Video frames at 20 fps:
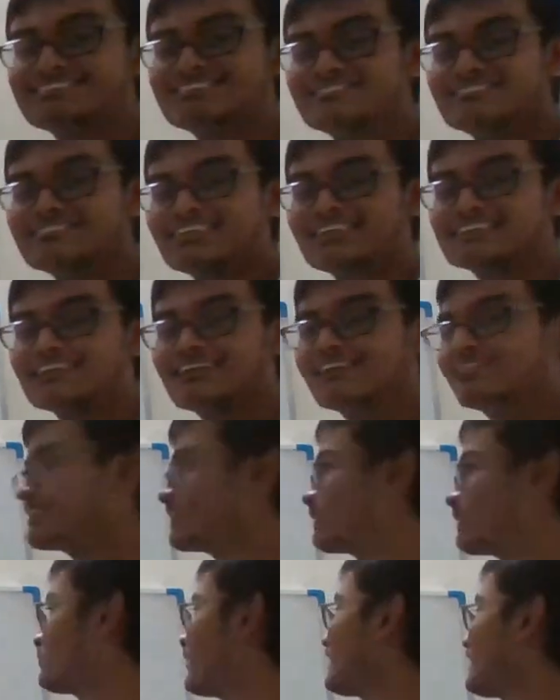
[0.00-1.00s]
That's how we
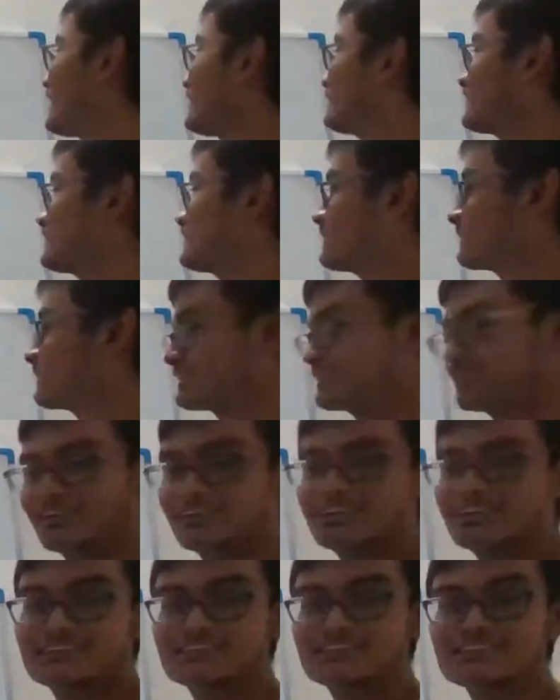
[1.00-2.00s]
apply physics
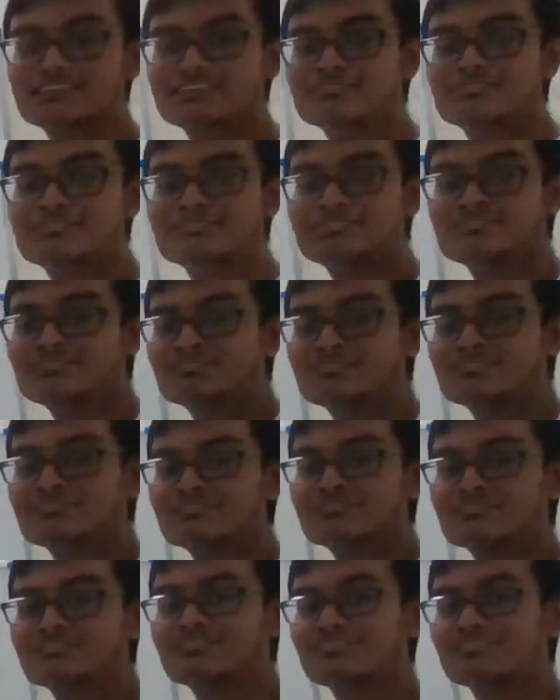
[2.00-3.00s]
knowledge here because